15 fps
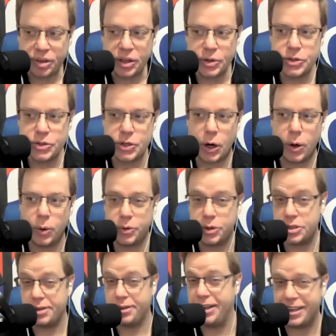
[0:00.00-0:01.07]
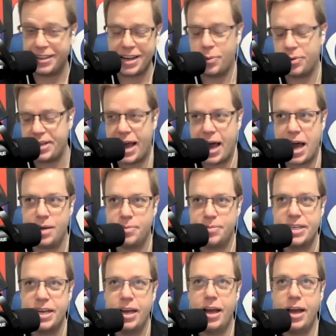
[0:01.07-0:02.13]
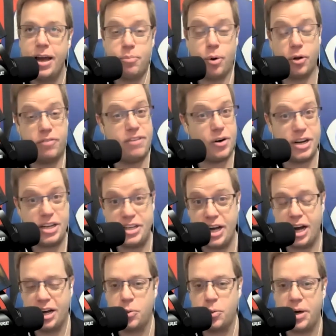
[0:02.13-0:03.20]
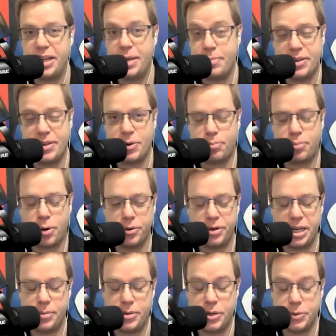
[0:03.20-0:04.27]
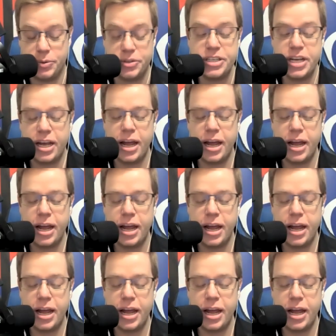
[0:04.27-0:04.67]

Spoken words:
So there's a link there with the Habs, both very young when they made their pro debuts.